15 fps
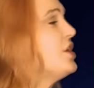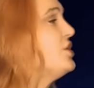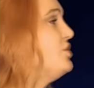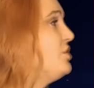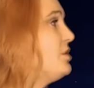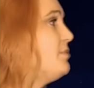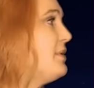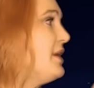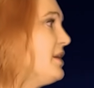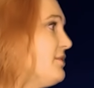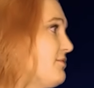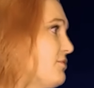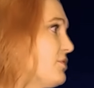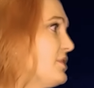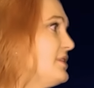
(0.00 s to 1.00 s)
you could be in
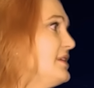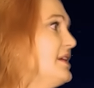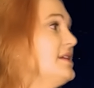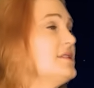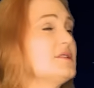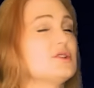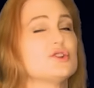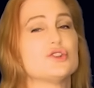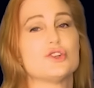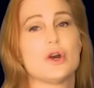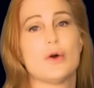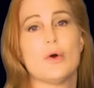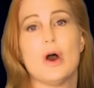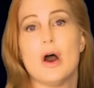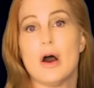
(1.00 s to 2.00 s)
for a decent
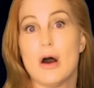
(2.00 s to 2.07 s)
show